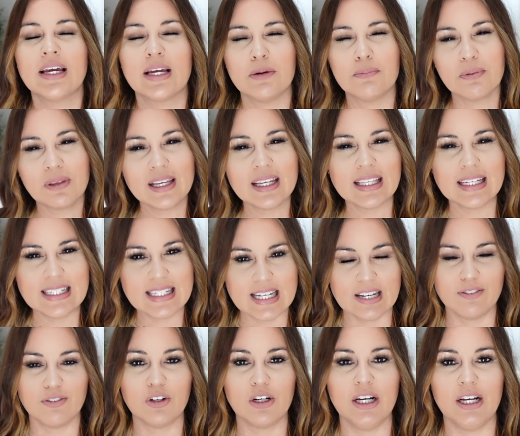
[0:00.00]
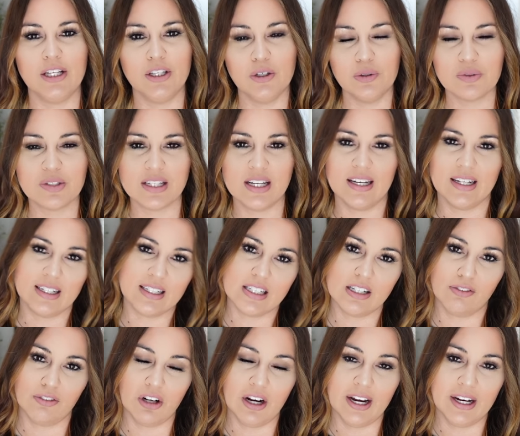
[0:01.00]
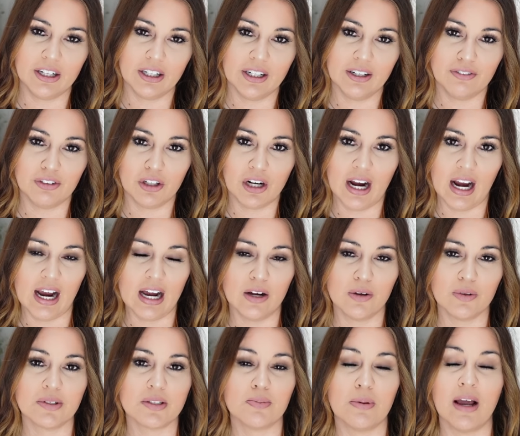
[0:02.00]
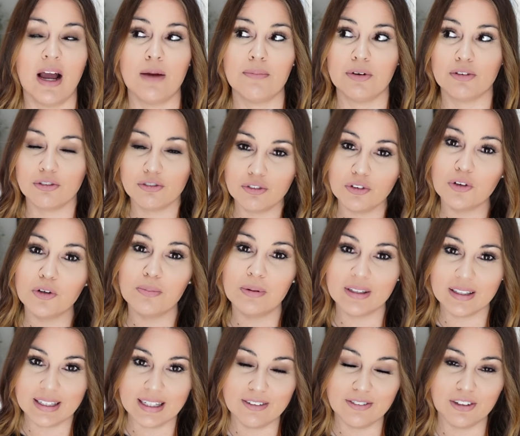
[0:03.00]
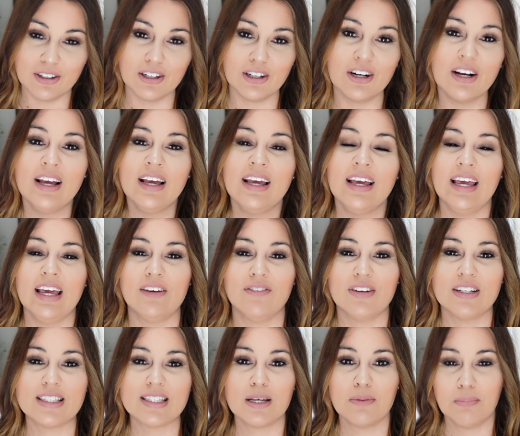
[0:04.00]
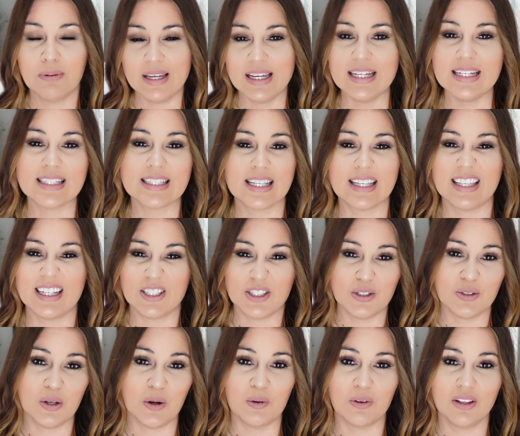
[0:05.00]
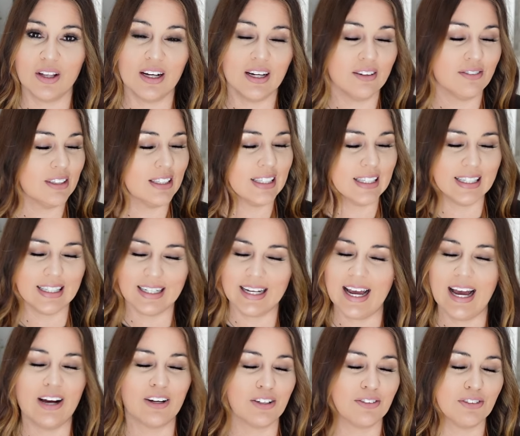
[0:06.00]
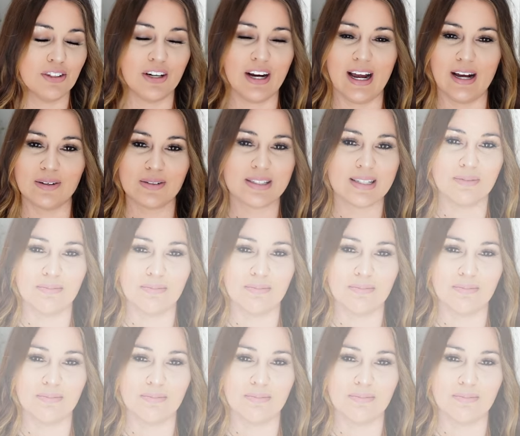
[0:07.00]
completely different and use it in a different area of your house. But I'm a full believer if it's a piece that you don't love, get it out of your house